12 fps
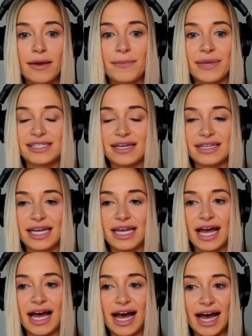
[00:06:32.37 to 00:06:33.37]

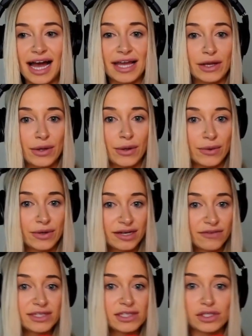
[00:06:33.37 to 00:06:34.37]
basically I go to
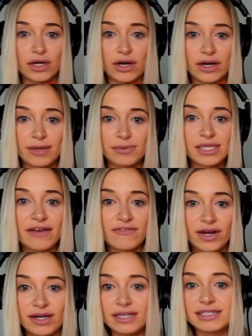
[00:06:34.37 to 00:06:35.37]
different startups I
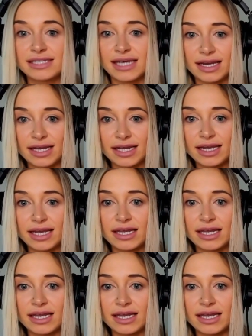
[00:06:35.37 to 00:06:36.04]
find exciting,